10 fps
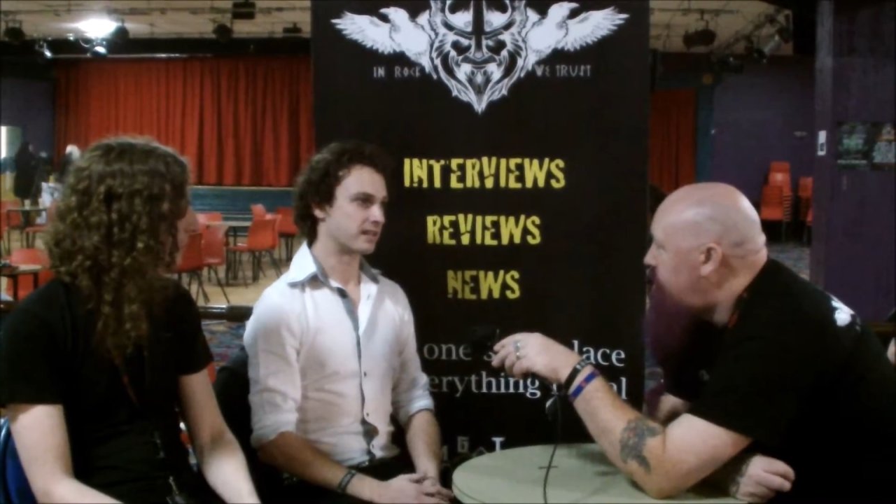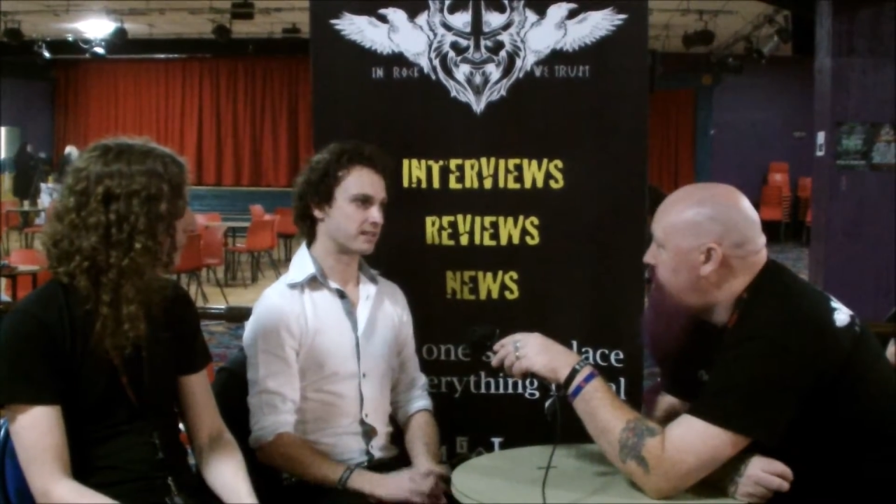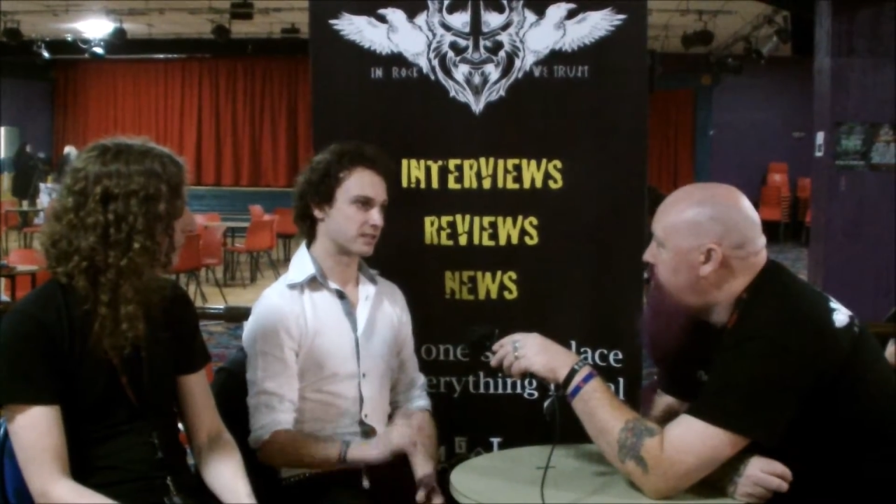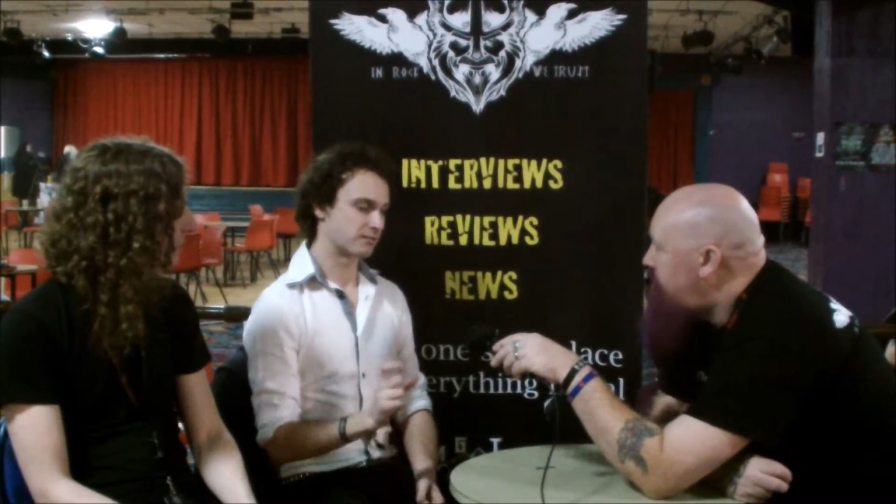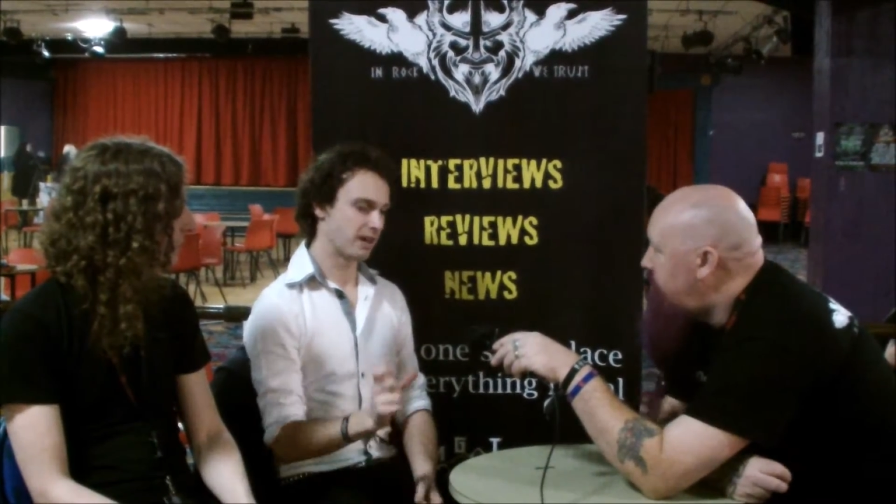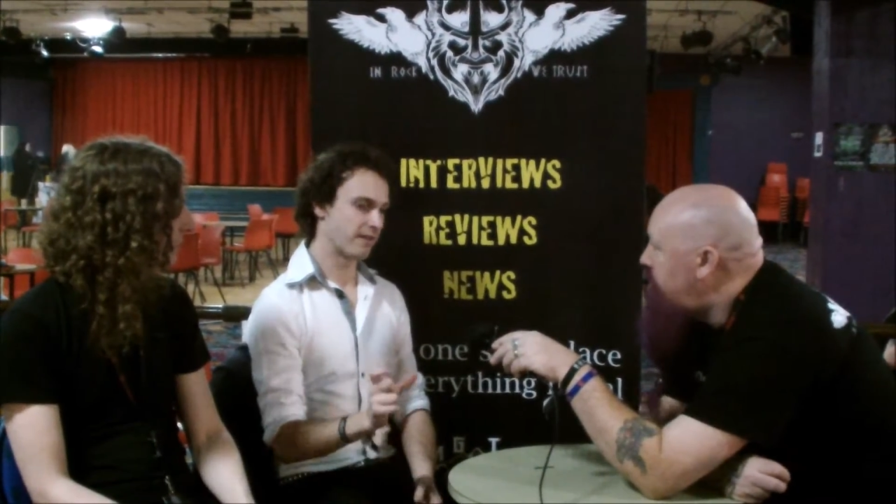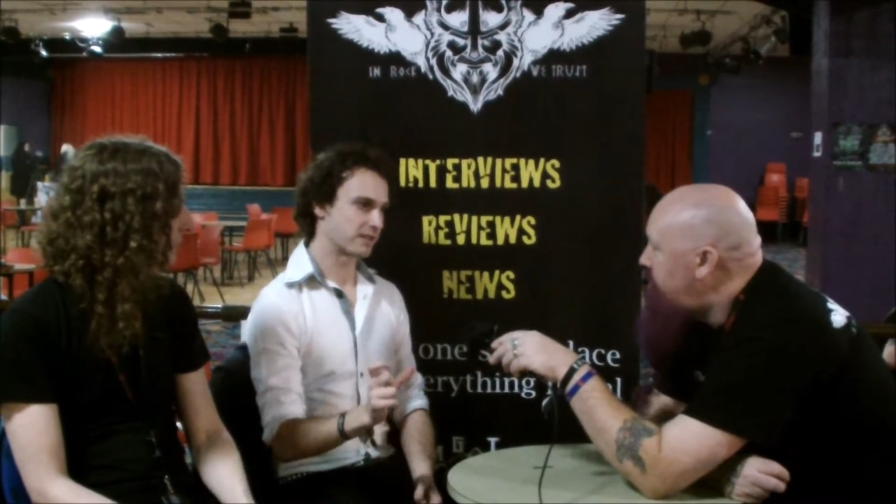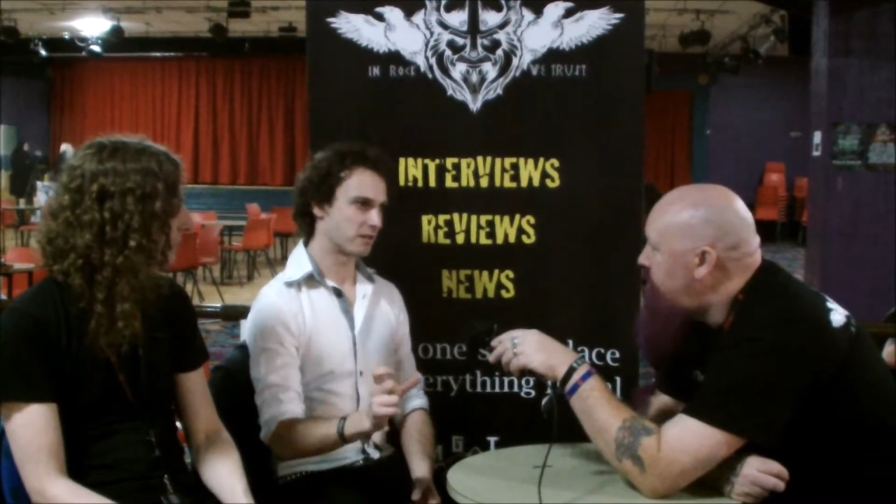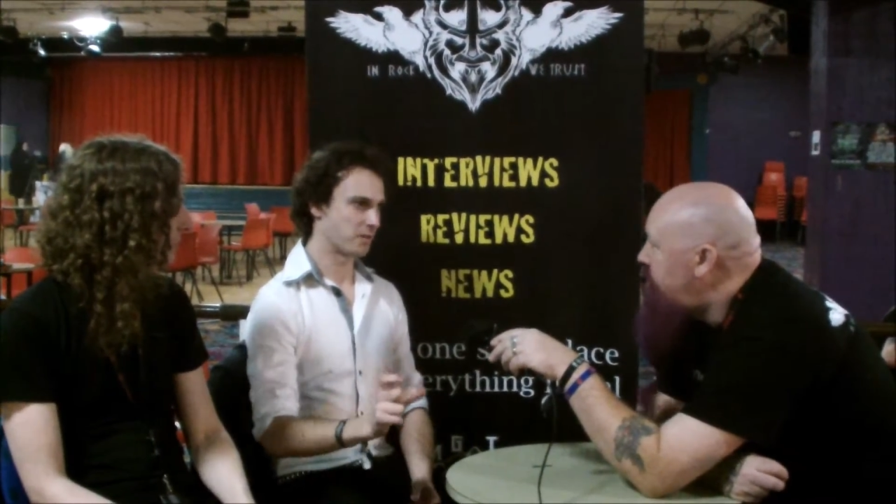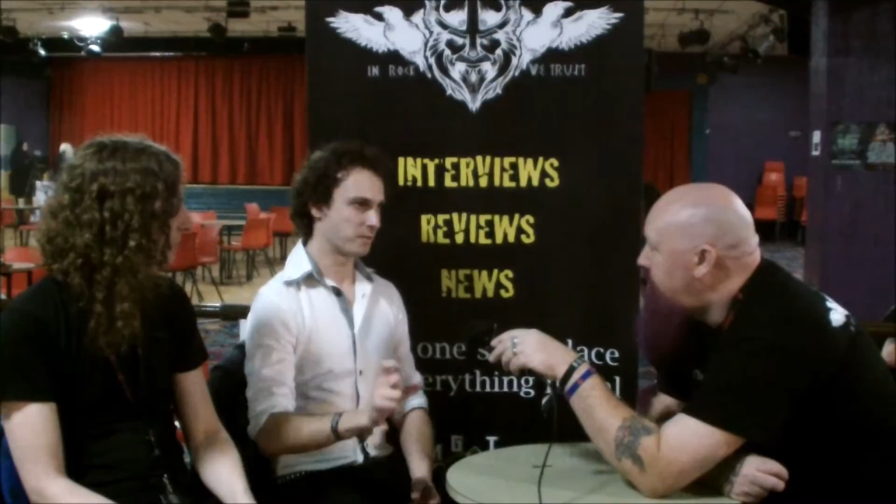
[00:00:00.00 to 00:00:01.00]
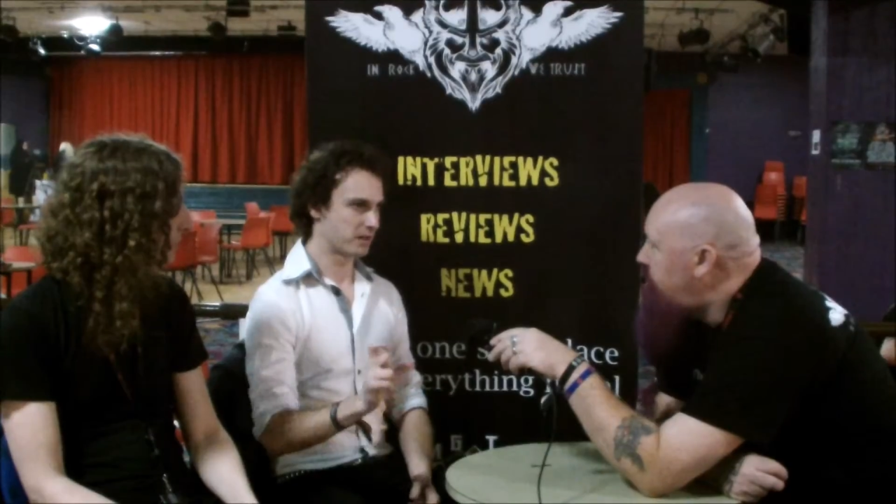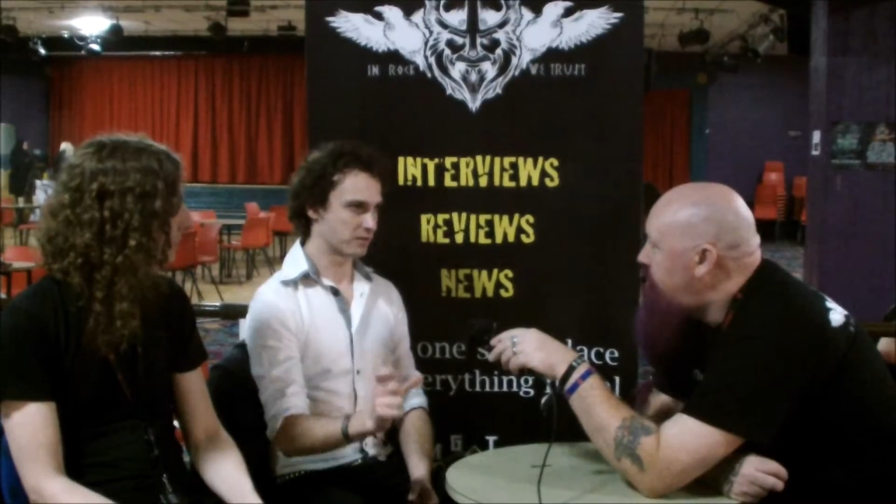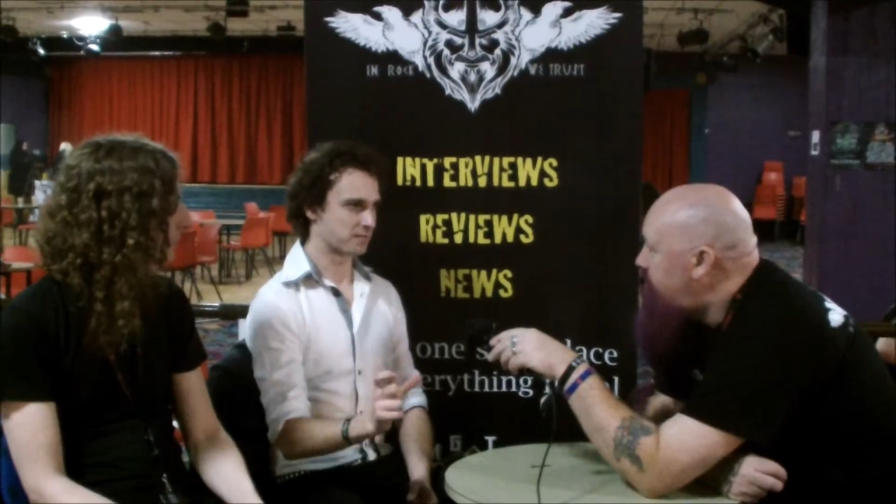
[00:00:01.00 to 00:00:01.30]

because it's around that time that we got